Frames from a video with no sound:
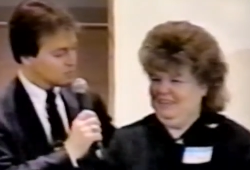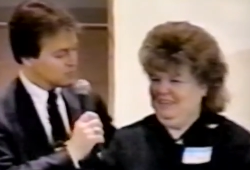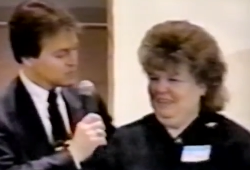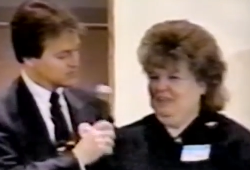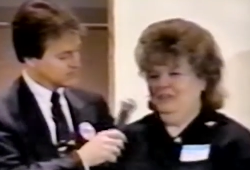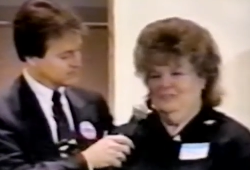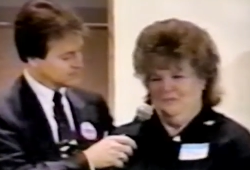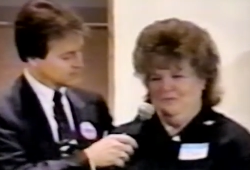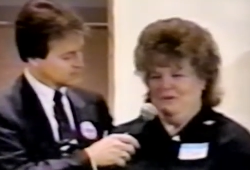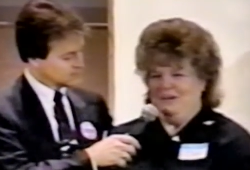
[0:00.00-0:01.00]
Speaker 1: that be something?
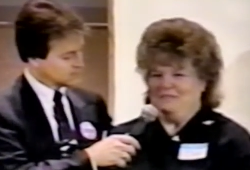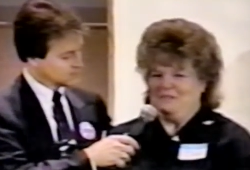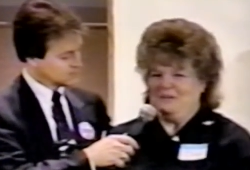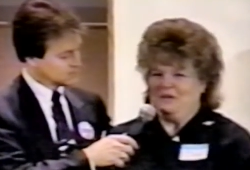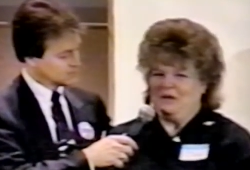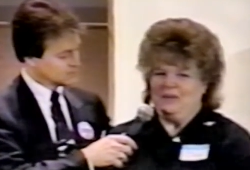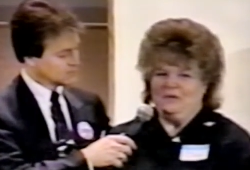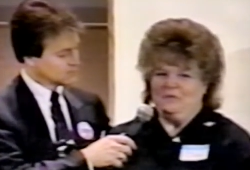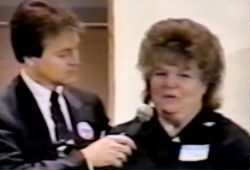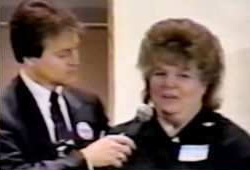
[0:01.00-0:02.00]
It's great. I
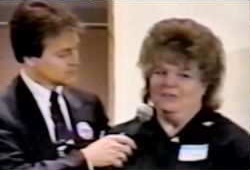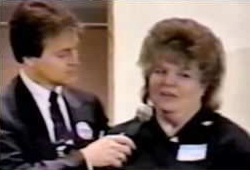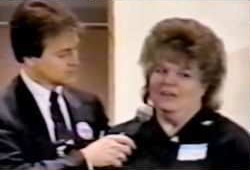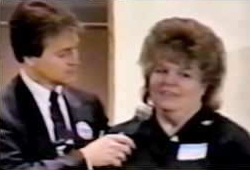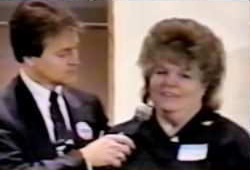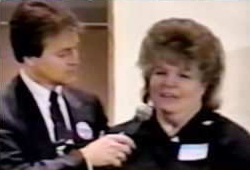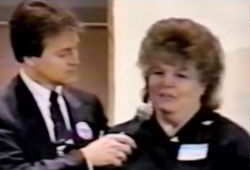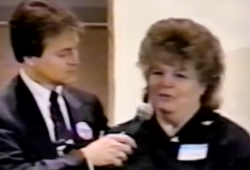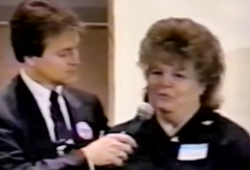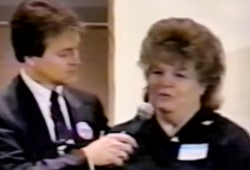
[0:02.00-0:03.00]
can't wait. You guys get
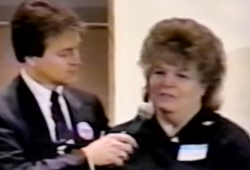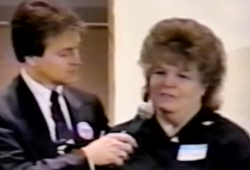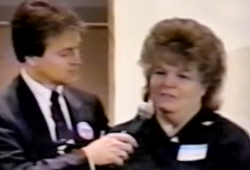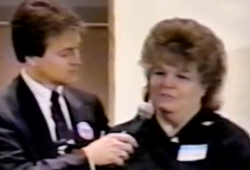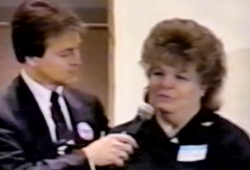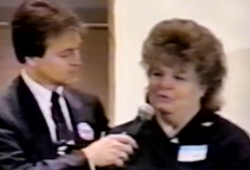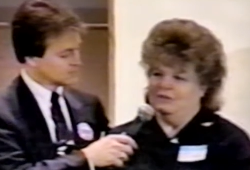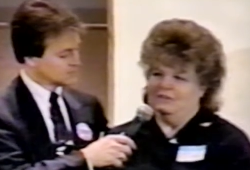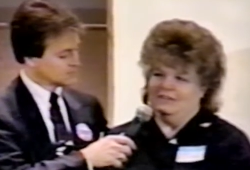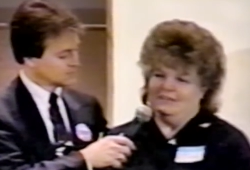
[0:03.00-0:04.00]
out there with us. We're
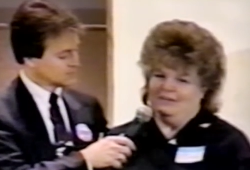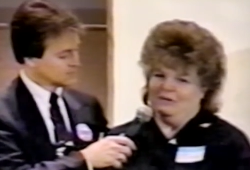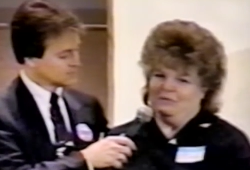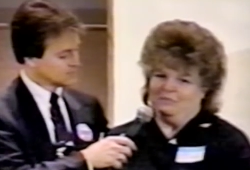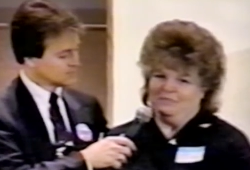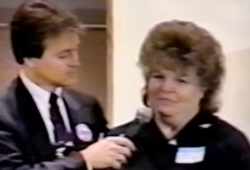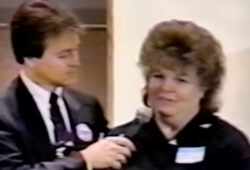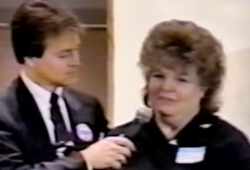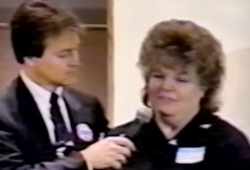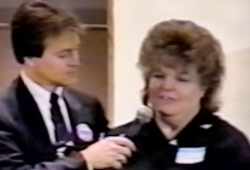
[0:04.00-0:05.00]
going to the top.
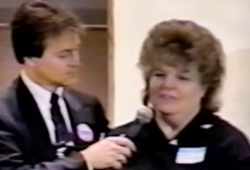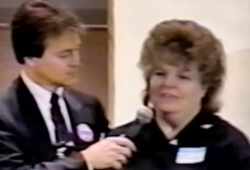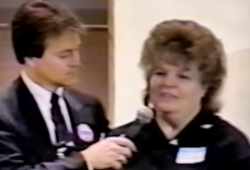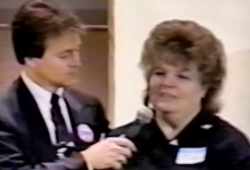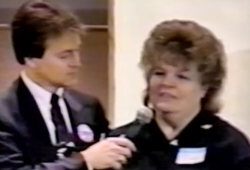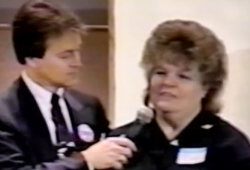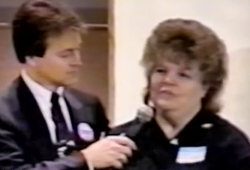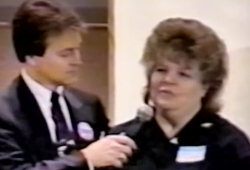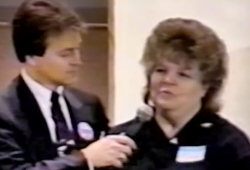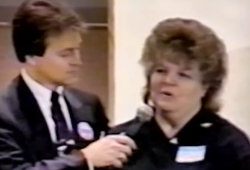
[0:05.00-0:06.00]
This is the,
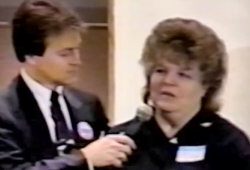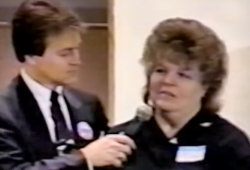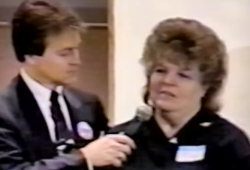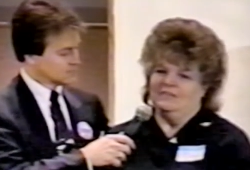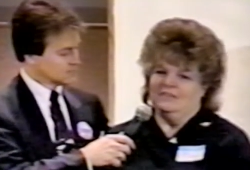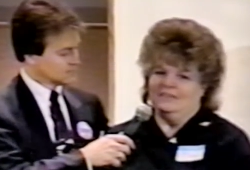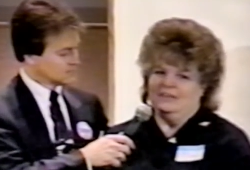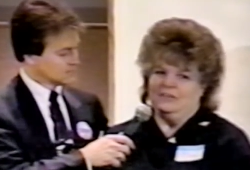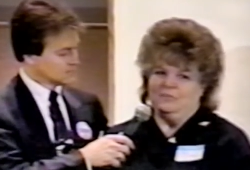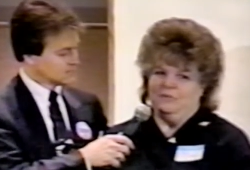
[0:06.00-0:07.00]
this is the one that's going
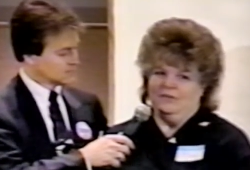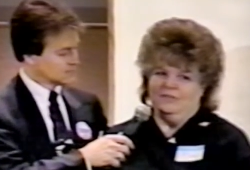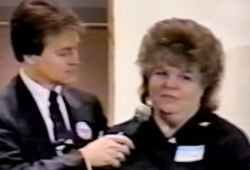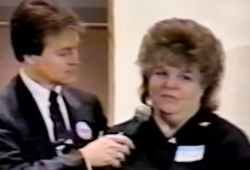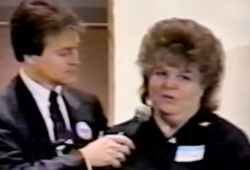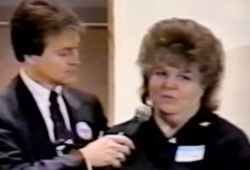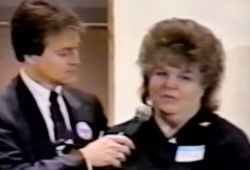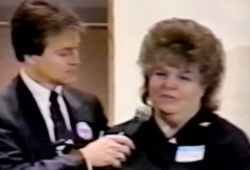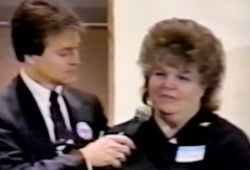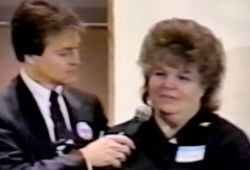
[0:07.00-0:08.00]
to take the place of all the
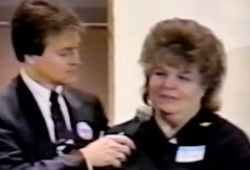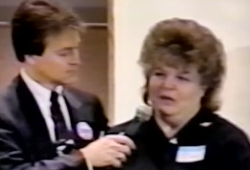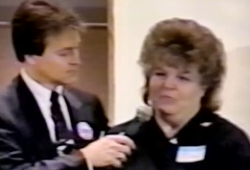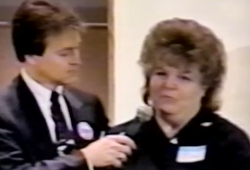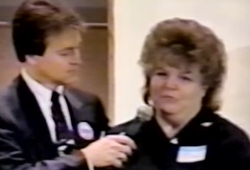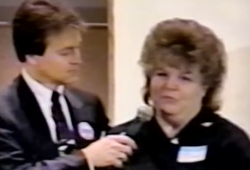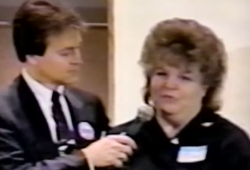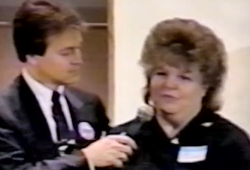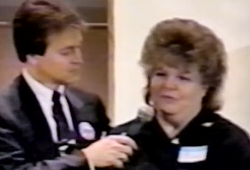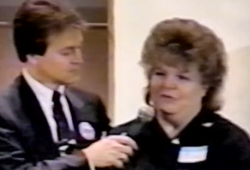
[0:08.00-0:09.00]
ones that didn't happen
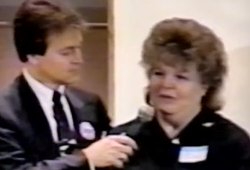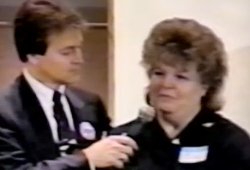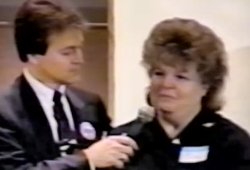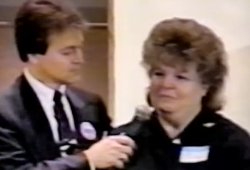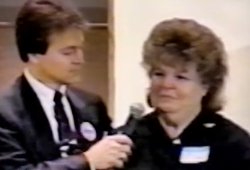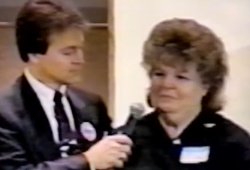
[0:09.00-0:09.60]
for us, okay?